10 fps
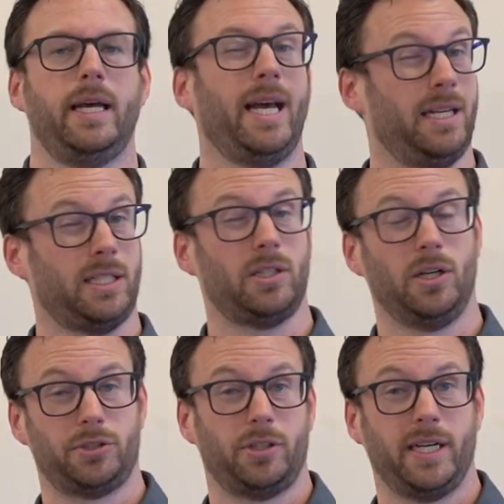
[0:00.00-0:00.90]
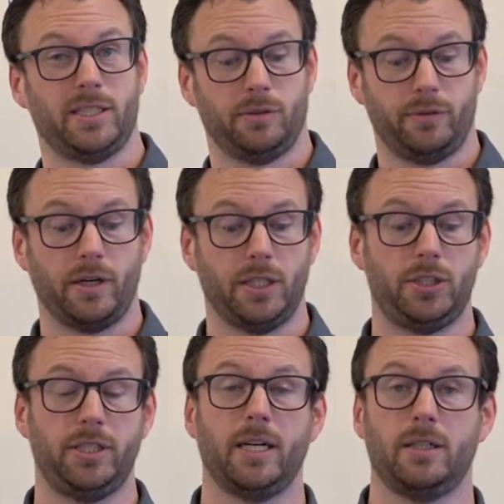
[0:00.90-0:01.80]
And it also has a very
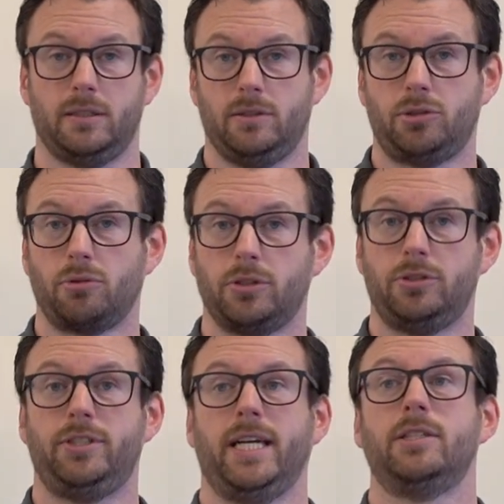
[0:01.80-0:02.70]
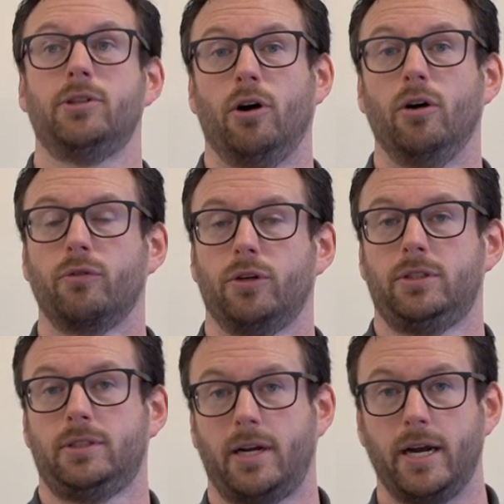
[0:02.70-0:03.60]
short
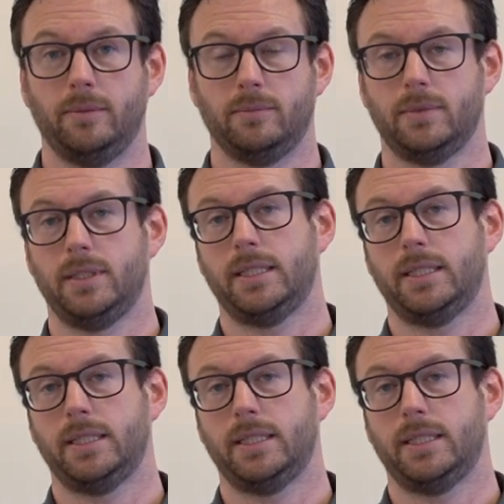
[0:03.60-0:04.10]
changeover time